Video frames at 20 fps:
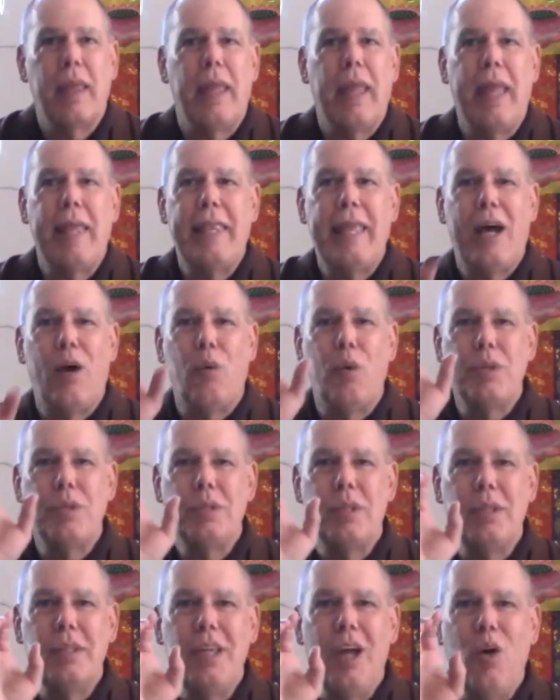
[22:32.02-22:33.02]
And that was
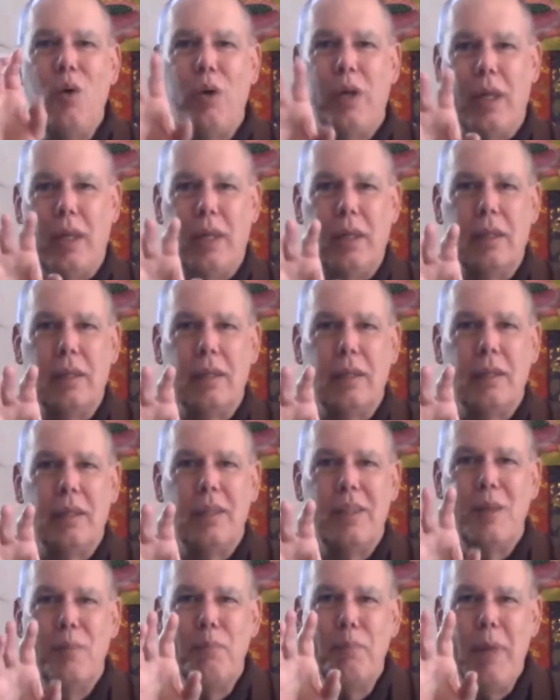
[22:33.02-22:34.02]
the yogi,
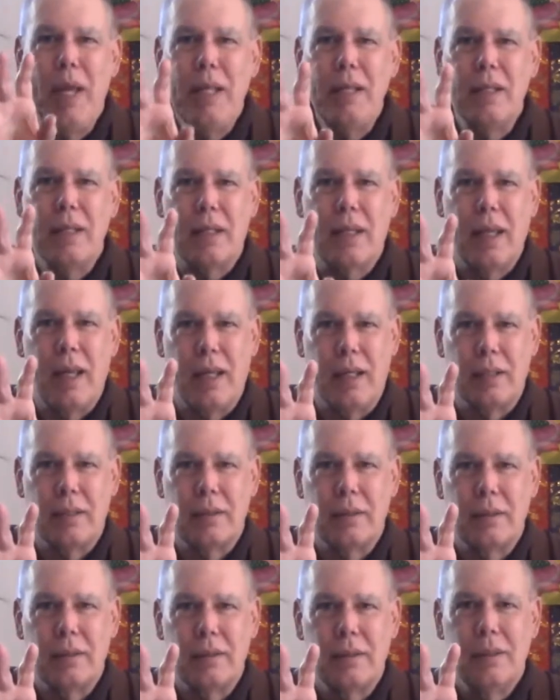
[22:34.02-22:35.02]
the
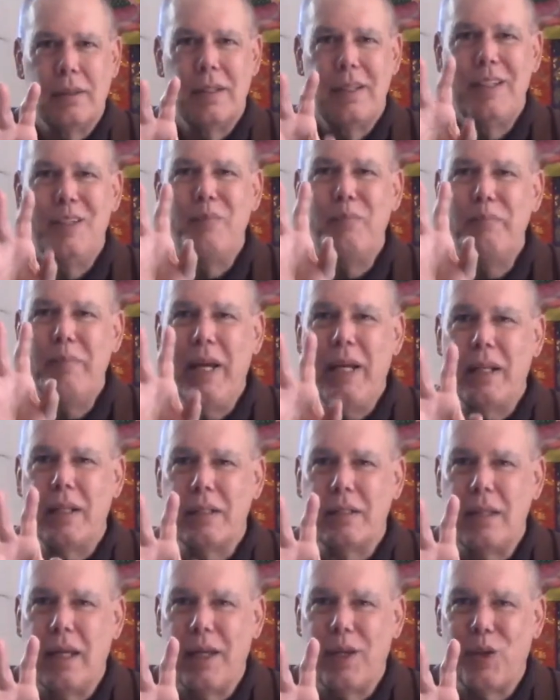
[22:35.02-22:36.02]
mendicant, the
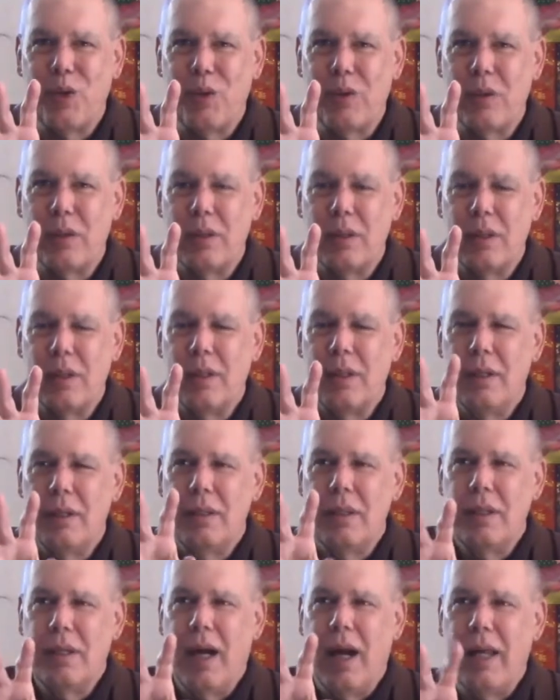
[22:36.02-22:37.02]
meditator,
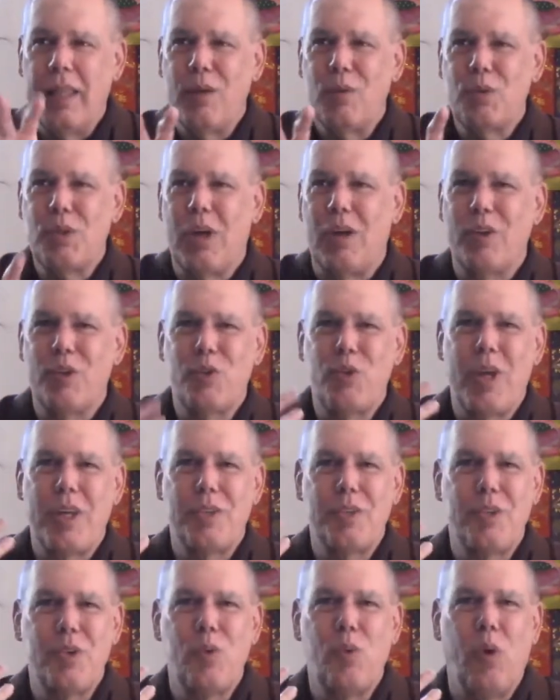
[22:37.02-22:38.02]
the guy that was all
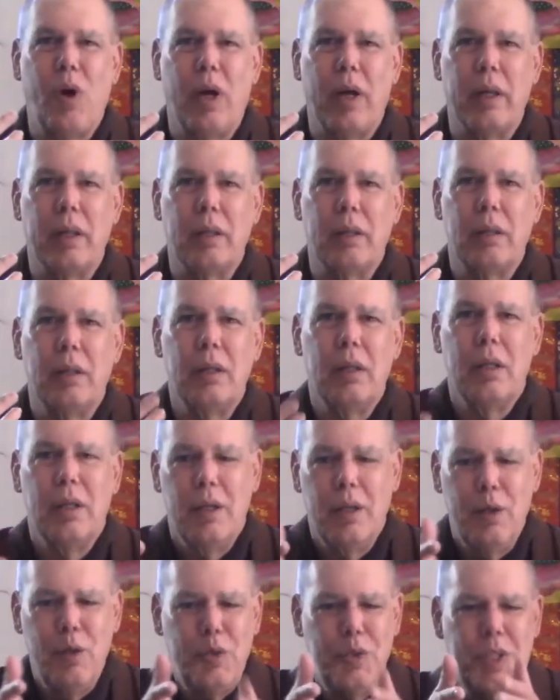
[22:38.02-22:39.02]
dressed in white,
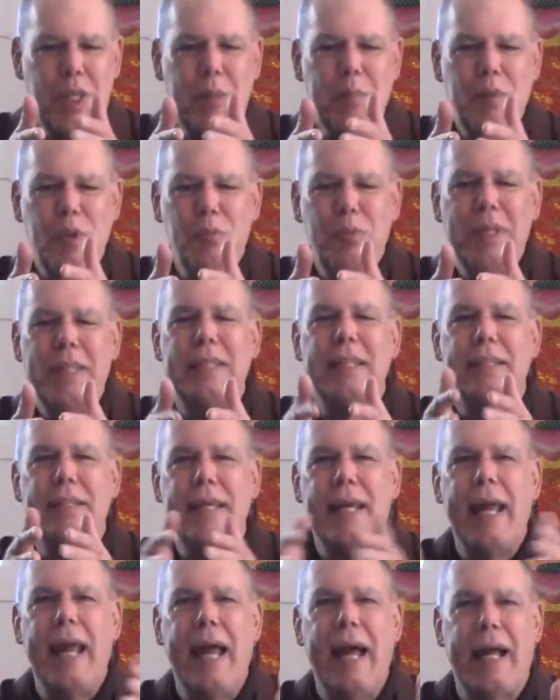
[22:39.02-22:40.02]
who seemed to be
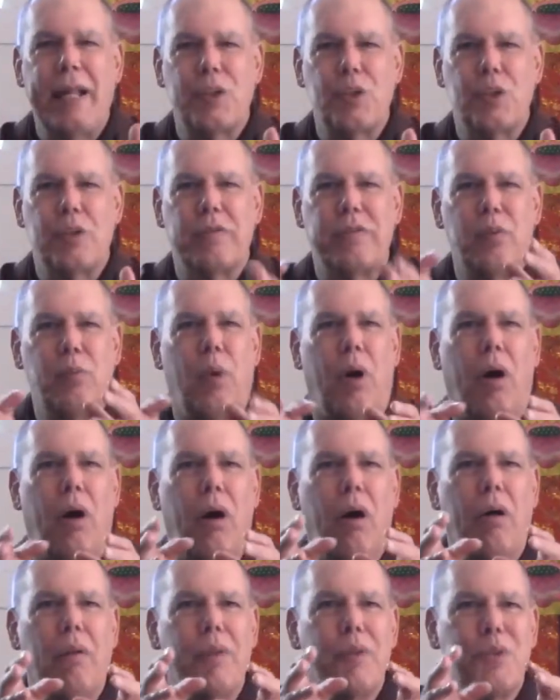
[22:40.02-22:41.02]
detached from
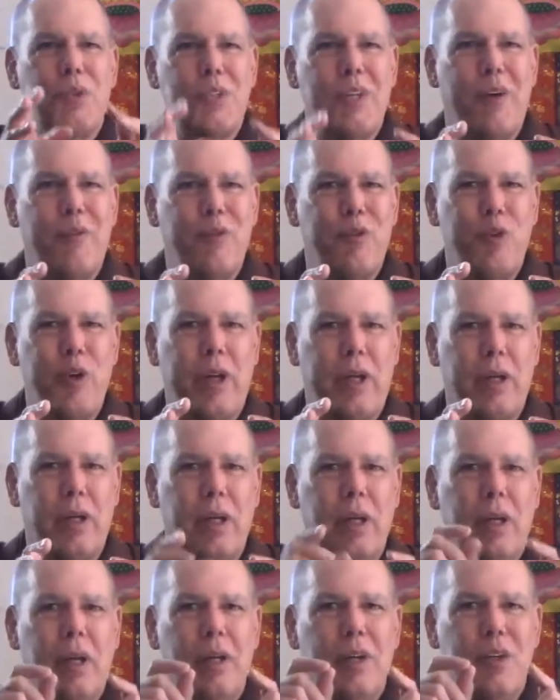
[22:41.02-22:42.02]
all the suffering
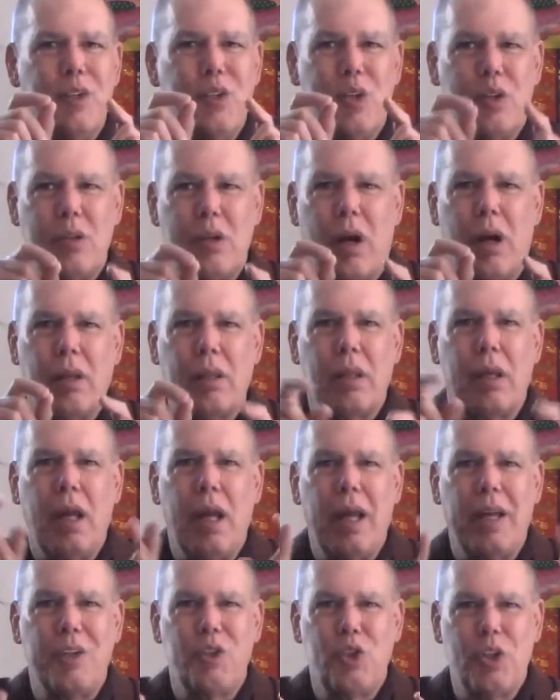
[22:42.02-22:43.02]
Siddhartha
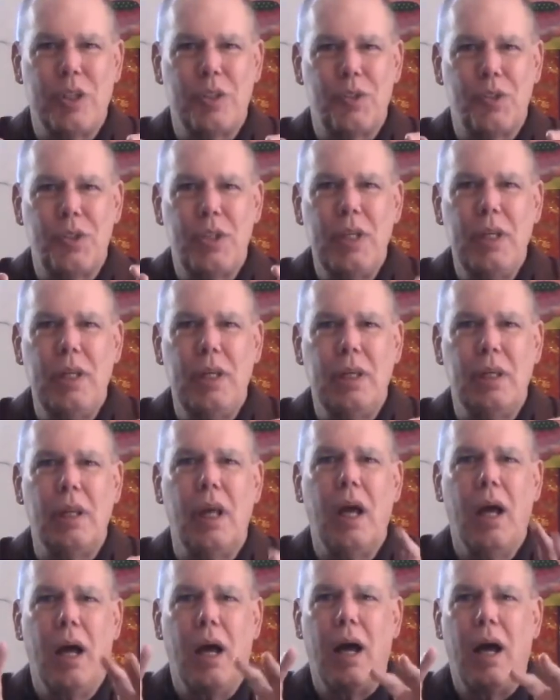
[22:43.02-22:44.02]
had just seen
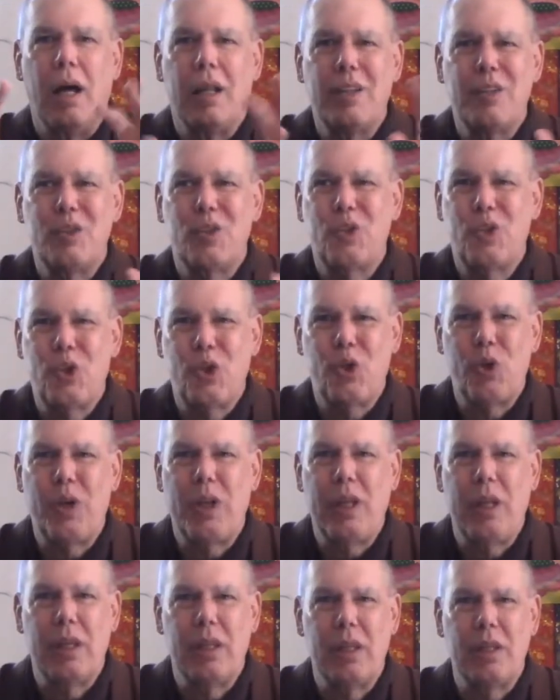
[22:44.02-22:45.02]
on his
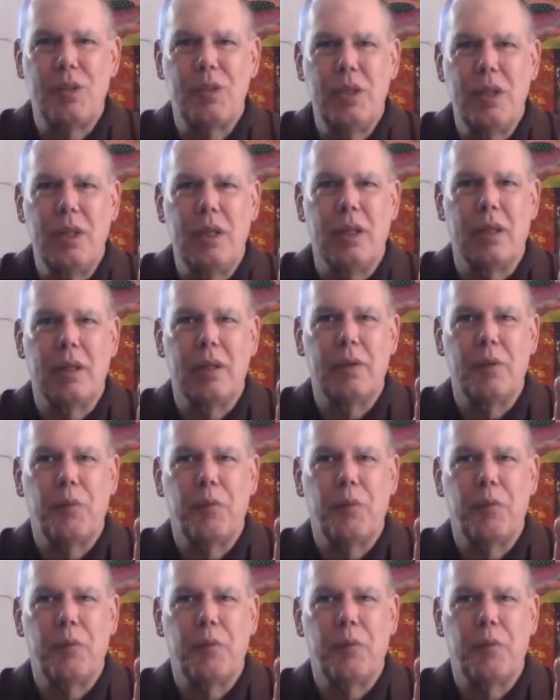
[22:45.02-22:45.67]
journey in the city.